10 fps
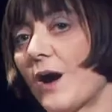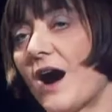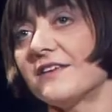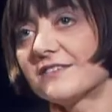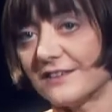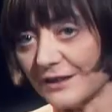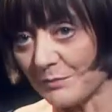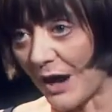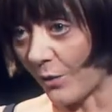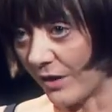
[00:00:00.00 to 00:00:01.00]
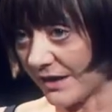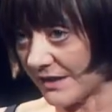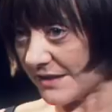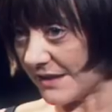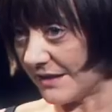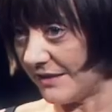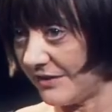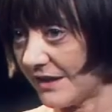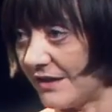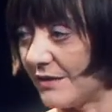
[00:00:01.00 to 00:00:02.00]
I think my work is
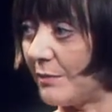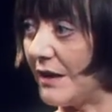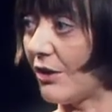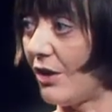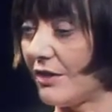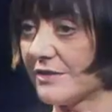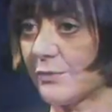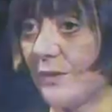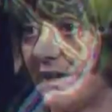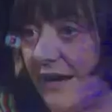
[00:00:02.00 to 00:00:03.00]
significant because we